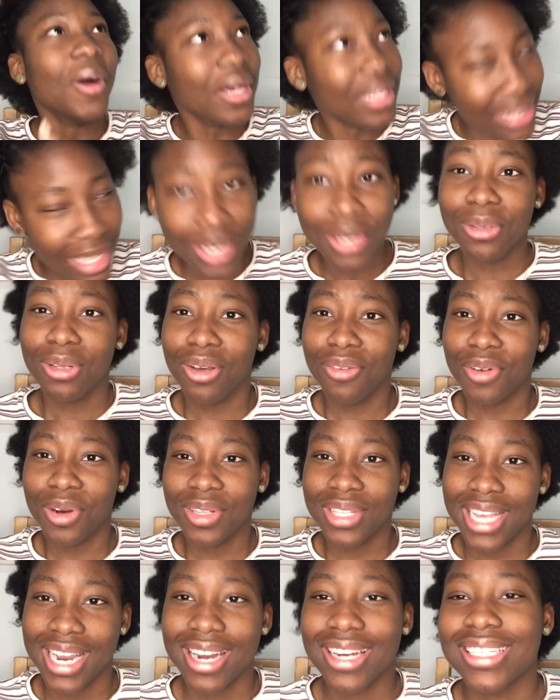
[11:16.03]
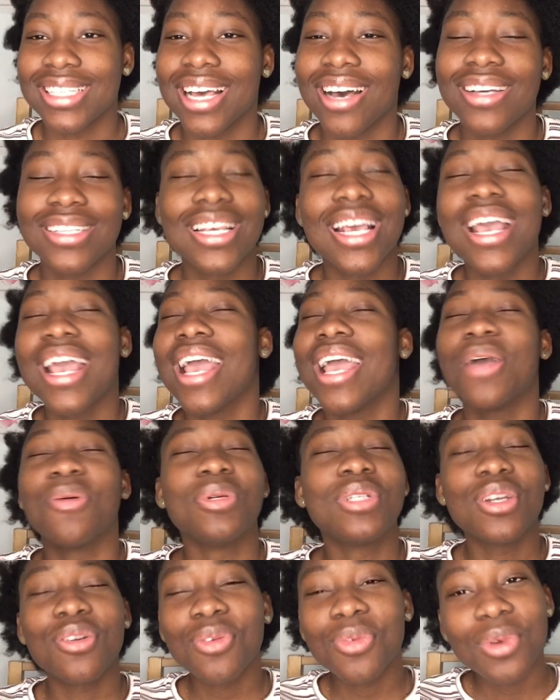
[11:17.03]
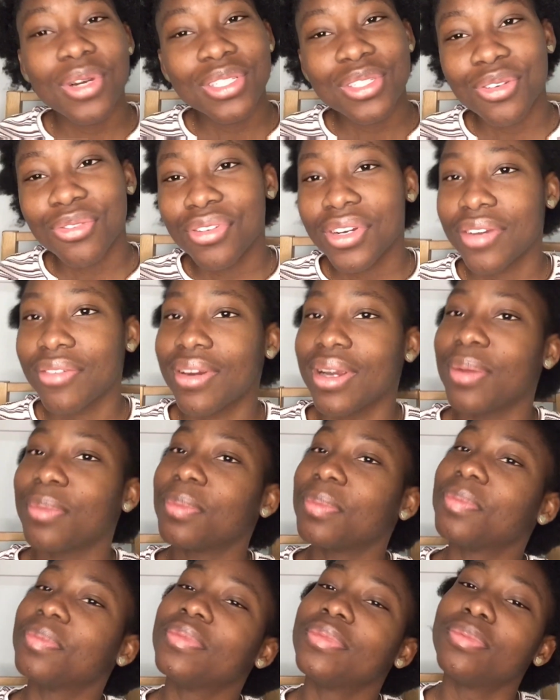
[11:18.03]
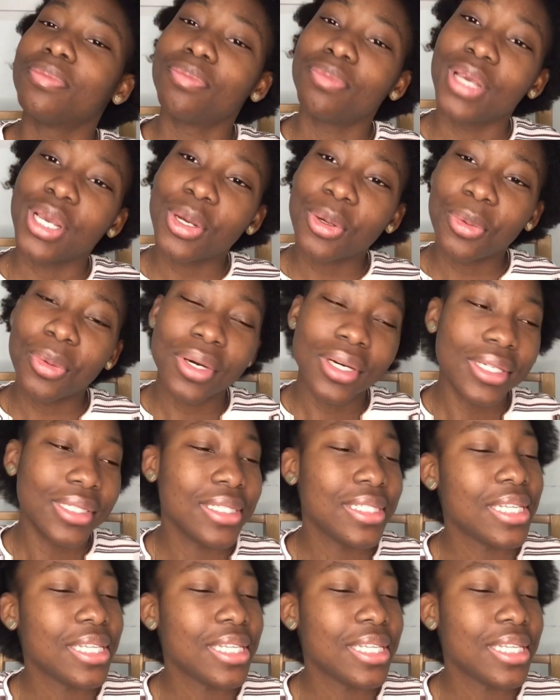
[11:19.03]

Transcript: that you love all the hairstyles. Whichever one's your favorite, pick one.